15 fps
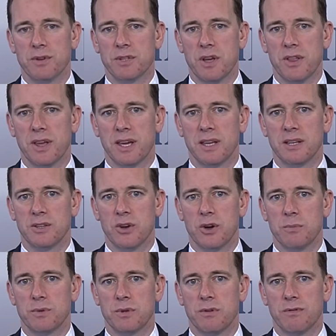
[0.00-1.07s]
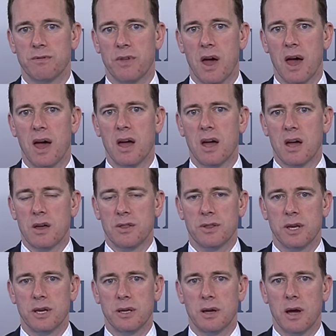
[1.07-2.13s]
I think in terms of the
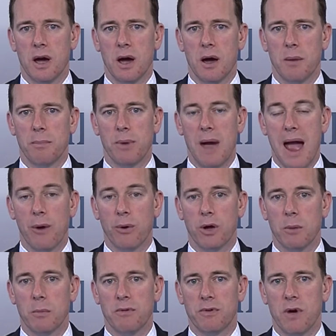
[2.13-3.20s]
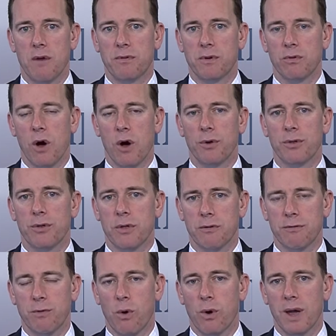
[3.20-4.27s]
the uh, outcome of, of, growth
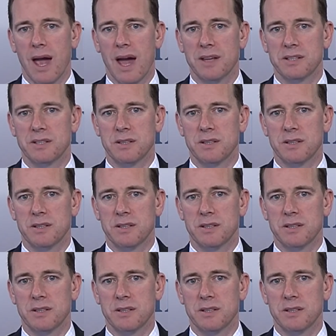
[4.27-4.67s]
forecasts.